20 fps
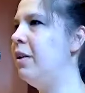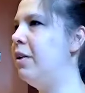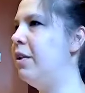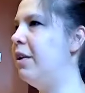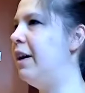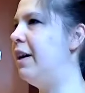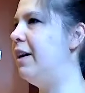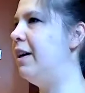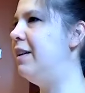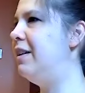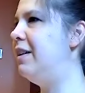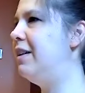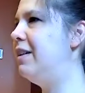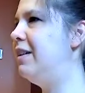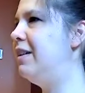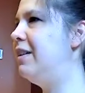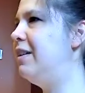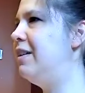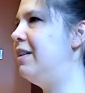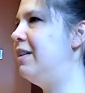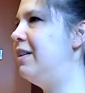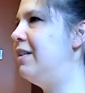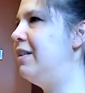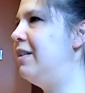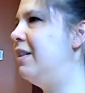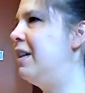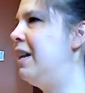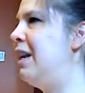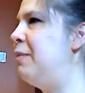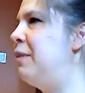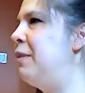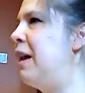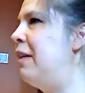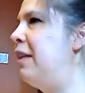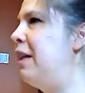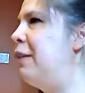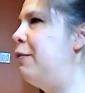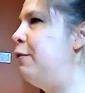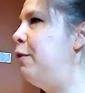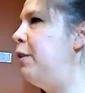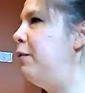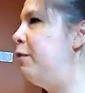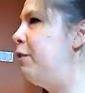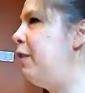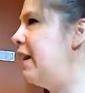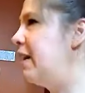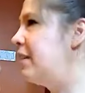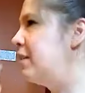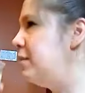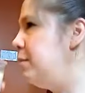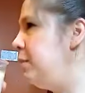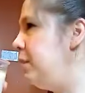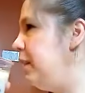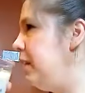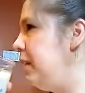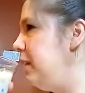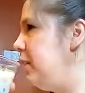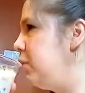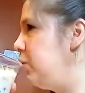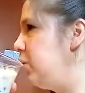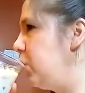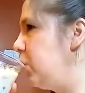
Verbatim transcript: Good. Keep that left foot flexed, please.